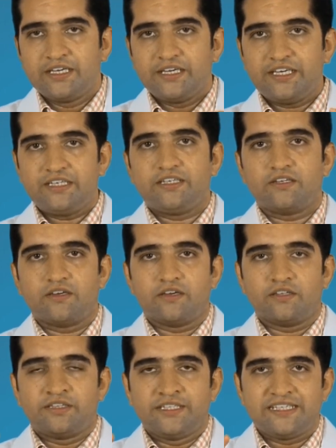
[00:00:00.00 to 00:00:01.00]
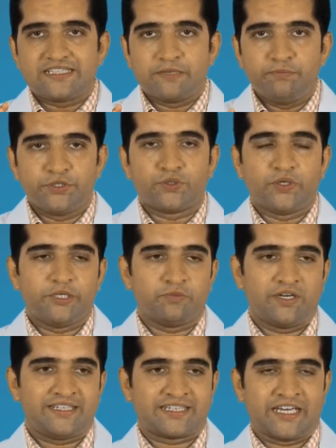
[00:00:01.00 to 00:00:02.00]
In these
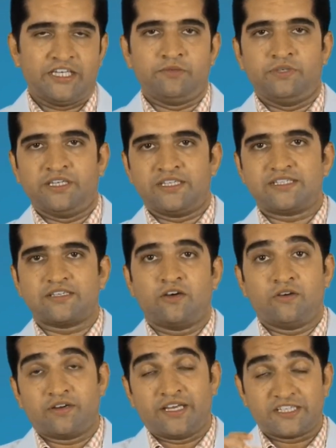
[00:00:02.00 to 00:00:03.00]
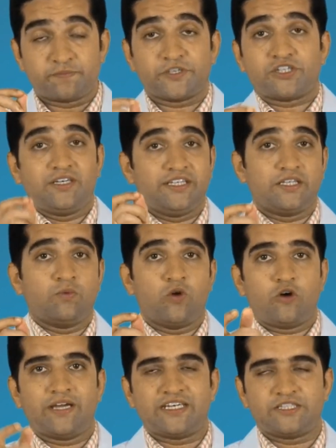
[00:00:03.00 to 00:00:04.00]
immunohemolytic anemias, or especially in the
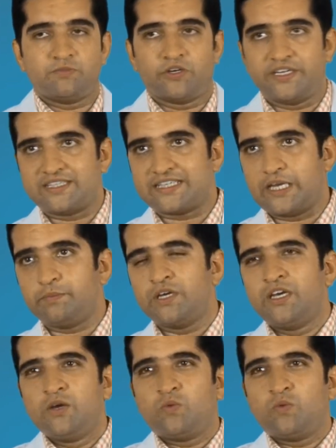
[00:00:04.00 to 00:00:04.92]
warm antibody type,